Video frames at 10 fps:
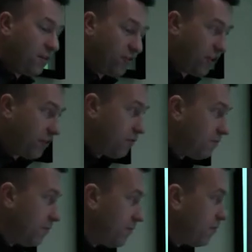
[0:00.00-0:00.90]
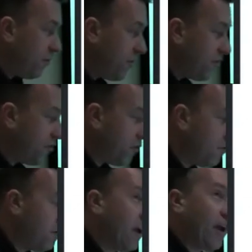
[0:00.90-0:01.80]
So we're
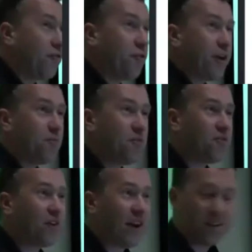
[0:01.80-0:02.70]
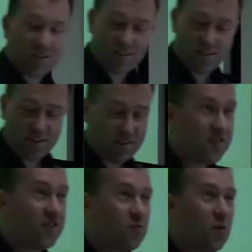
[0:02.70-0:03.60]
into acronyms, and
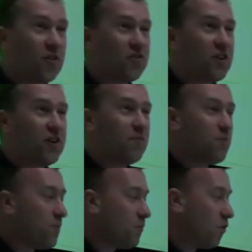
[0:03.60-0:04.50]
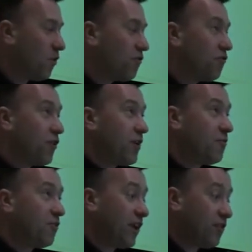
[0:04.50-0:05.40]
this is what, uh, what
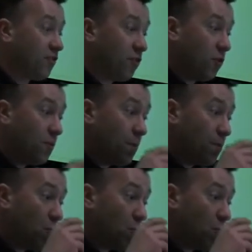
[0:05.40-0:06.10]
STREAM stands for.